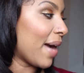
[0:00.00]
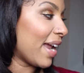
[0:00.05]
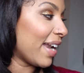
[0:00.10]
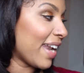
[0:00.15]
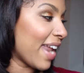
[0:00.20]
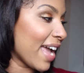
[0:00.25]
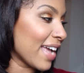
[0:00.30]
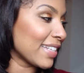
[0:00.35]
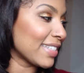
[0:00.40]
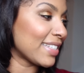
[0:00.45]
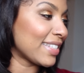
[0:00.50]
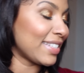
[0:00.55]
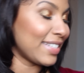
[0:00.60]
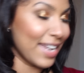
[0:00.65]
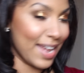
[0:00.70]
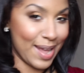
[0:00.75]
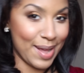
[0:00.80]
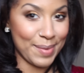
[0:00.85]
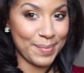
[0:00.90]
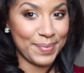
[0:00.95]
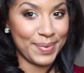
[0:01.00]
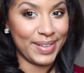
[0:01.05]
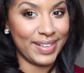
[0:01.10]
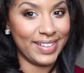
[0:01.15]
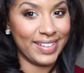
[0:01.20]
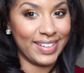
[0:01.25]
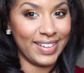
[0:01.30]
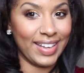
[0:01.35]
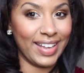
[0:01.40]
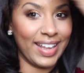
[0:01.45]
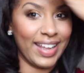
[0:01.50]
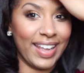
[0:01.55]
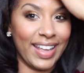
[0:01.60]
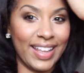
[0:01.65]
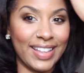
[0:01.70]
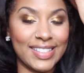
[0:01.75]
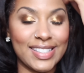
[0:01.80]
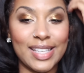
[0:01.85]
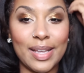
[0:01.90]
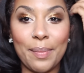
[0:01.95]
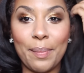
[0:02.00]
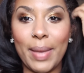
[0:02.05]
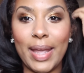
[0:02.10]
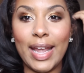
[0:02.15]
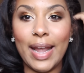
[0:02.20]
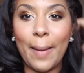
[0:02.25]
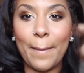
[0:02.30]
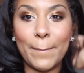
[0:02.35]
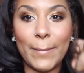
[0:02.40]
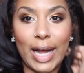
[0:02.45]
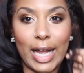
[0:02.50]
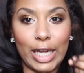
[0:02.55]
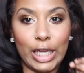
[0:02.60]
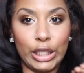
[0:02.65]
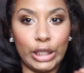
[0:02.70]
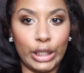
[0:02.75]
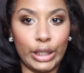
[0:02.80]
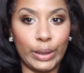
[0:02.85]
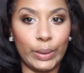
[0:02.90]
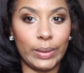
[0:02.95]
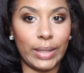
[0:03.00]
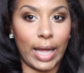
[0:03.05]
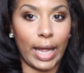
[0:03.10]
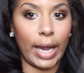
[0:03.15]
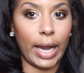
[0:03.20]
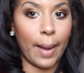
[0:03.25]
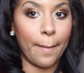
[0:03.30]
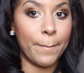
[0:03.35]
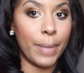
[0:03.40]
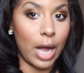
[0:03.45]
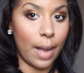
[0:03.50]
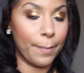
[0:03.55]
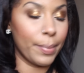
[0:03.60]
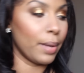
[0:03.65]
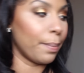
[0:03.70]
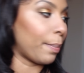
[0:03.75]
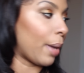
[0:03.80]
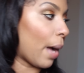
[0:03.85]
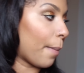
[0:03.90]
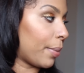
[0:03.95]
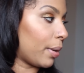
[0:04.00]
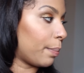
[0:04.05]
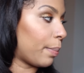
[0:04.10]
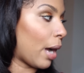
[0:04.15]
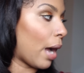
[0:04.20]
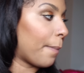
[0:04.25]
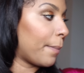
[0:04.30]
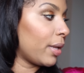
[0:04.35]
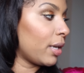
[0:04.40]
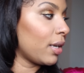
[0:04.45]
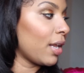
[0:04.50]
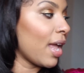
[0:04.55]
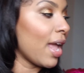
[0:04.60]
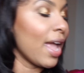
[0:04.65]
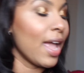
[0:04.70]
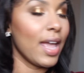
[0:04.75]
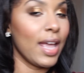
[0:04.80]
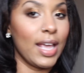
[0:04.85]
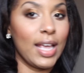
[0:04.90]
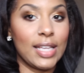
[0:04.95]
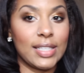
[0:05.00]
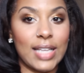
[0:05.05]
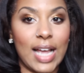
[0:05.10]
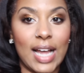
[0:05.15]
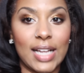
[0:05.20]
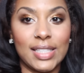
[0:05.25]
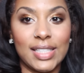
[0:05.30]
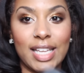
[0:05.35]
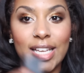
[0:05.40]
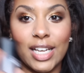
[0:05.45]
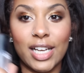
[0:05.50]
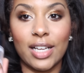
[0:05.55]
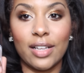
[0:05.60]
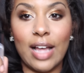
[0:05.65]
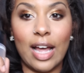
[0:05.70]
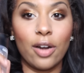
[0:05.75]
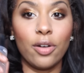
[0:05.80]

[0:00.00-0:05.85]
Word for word: My next step to make my glow like poppin', poppin', poppin' is I take,